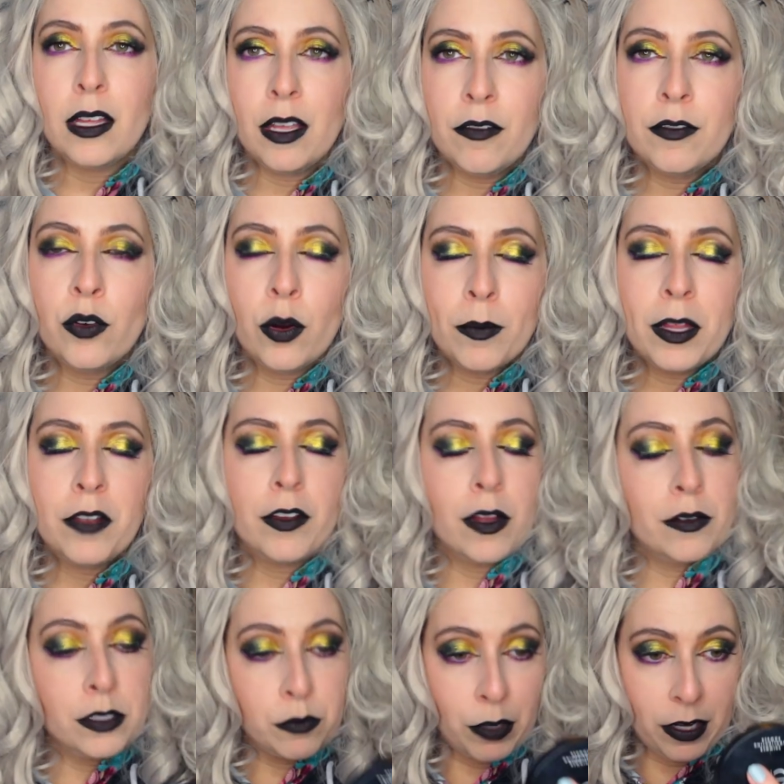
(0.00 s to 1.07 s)
If normally if
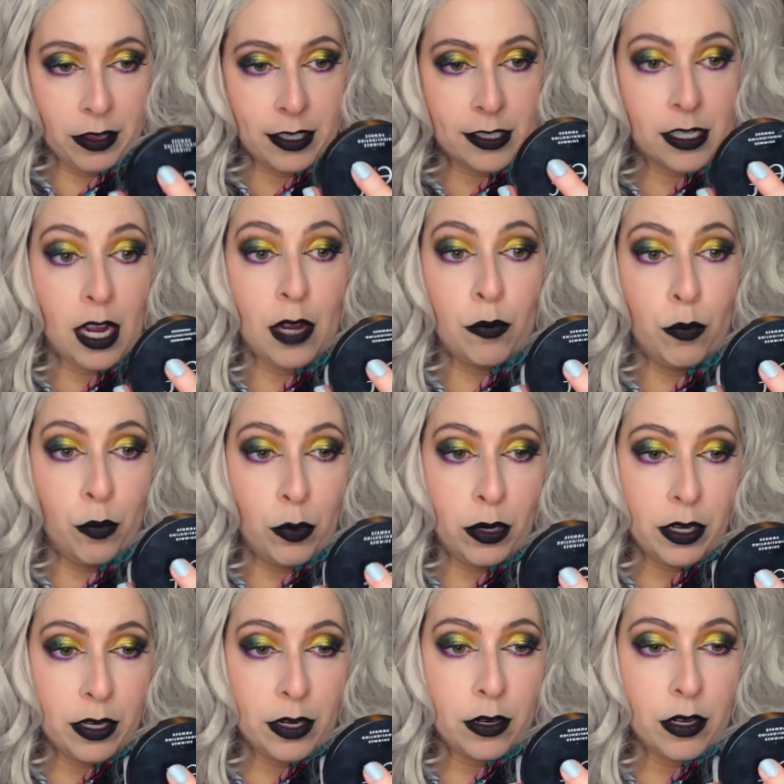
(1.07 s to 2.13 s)
I was wearing this, I
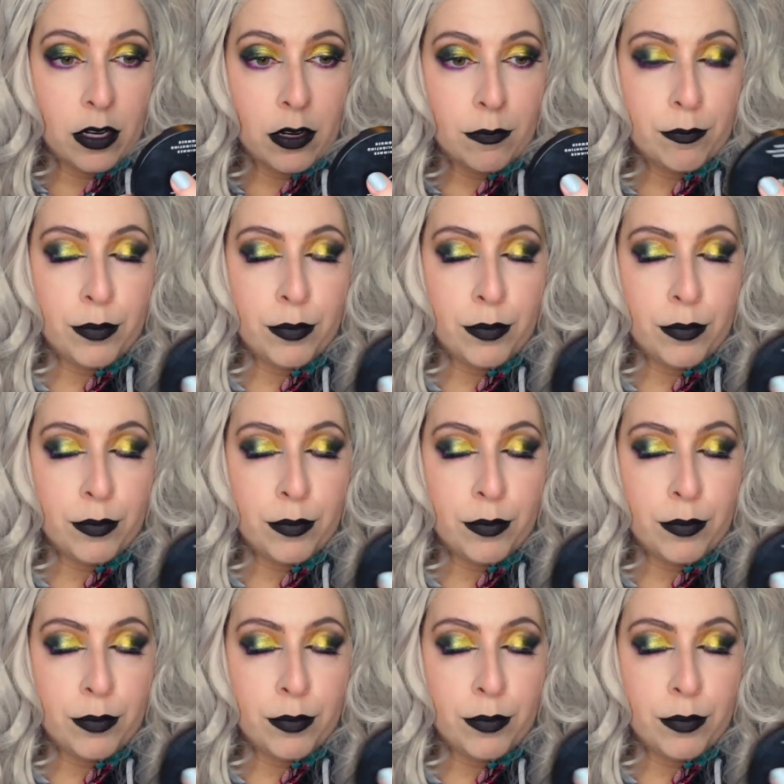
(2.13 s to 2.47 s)
would